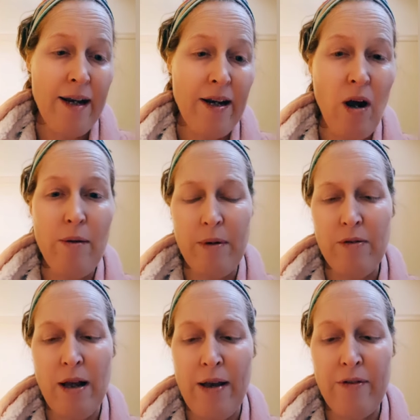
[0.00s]
And
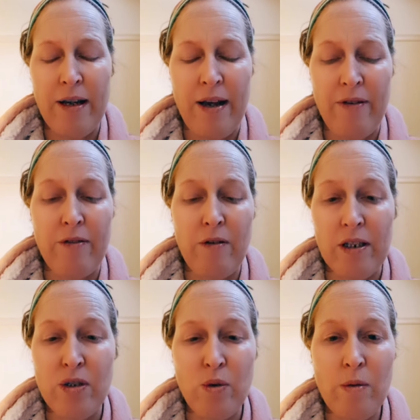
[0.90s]
I'm have
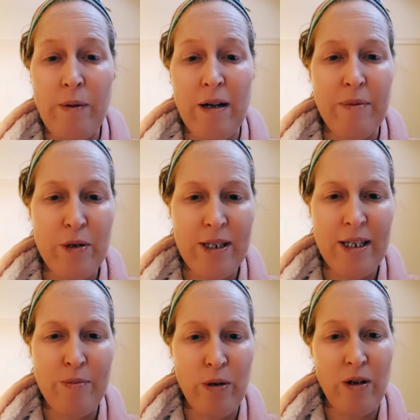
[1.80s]
every right to talk about it
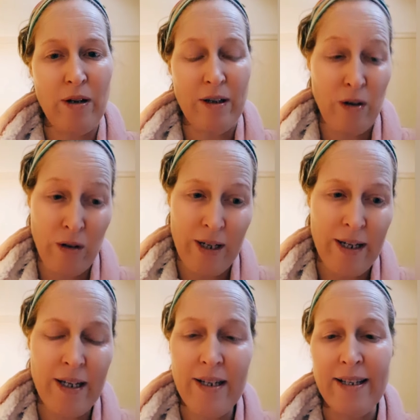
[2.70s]
because he's brought it
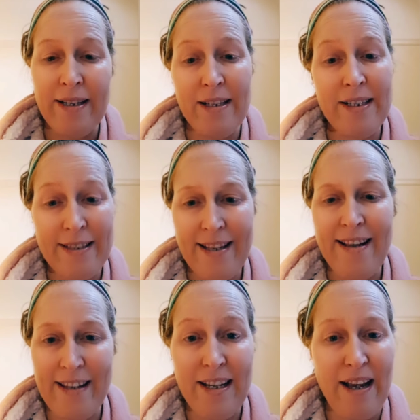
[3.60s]
on here, and it
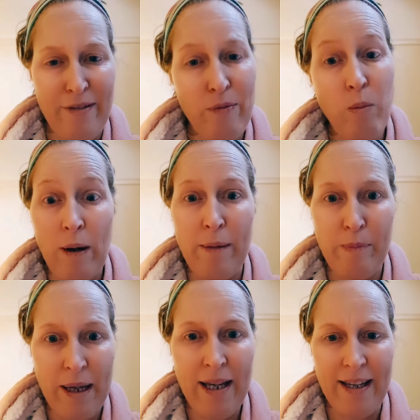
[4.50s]
is the
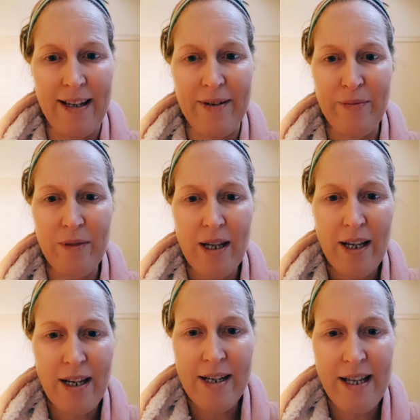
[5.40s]
FYP.
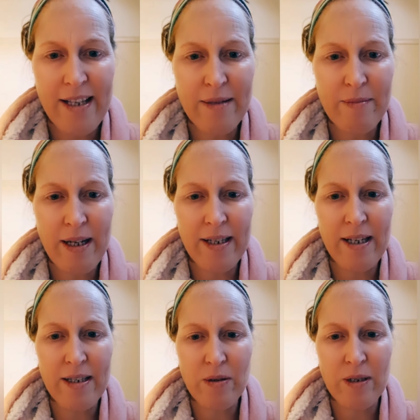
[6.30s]
He's a handsome
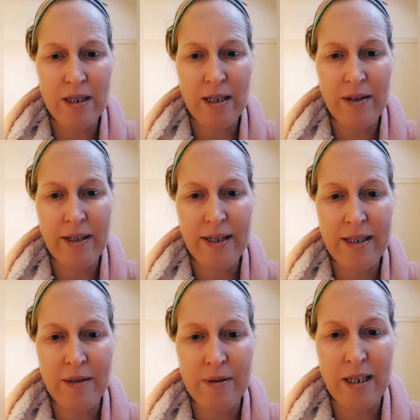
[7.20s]
lad, he has always say
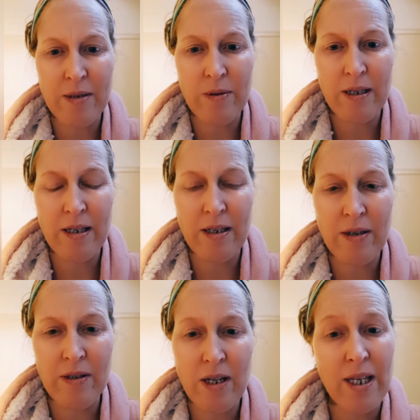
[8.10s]
he's obsessed with
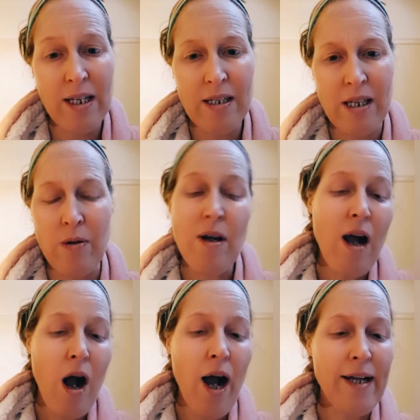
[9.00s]
EQ. Do you think
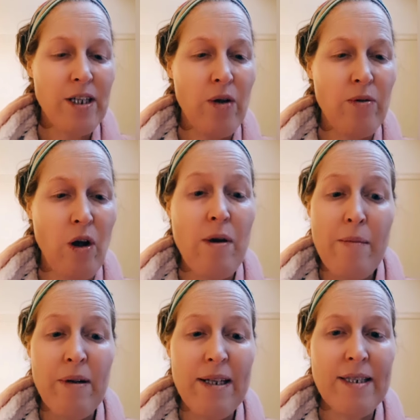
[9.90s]
so? I don't
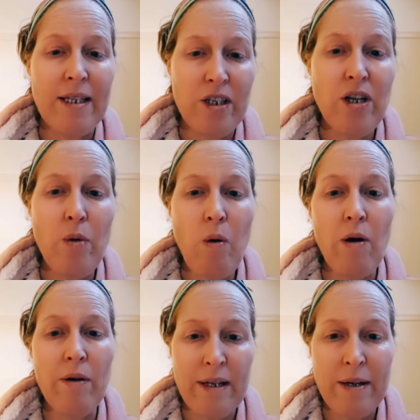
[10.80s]
know. But listen, you know
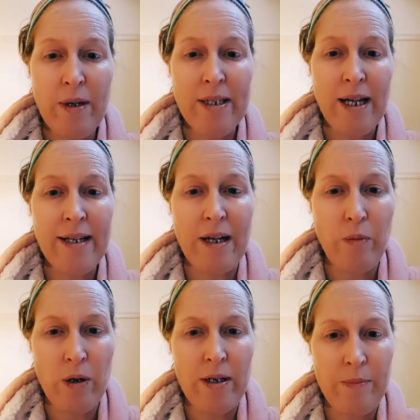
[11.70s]
what? Can we
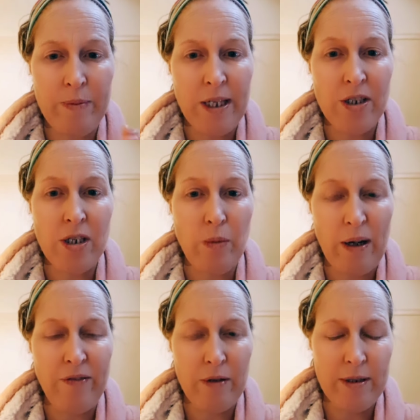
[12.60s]
take that word obsession
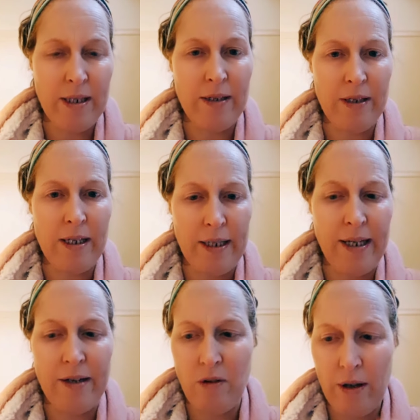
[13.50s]
away for a sec,
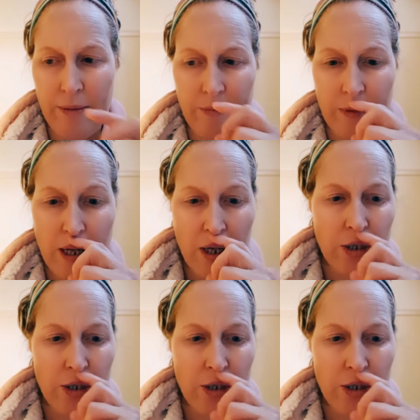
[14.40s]
Leanne, right?